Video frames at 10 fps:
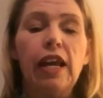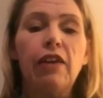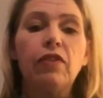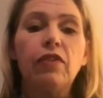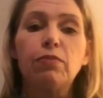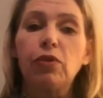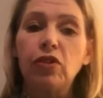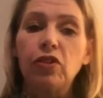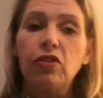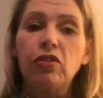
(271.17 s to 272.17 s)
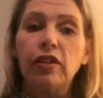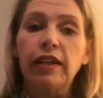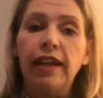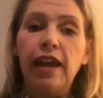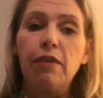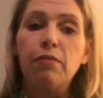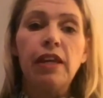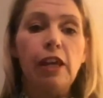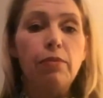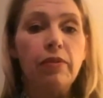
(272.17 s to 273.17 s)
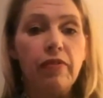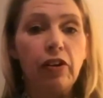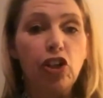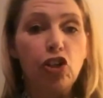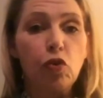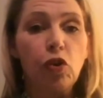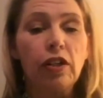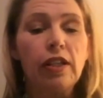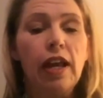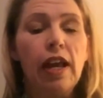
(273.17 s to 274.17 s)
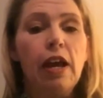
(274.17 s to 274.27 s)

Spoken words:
If it's personal, it can be, keep it very short,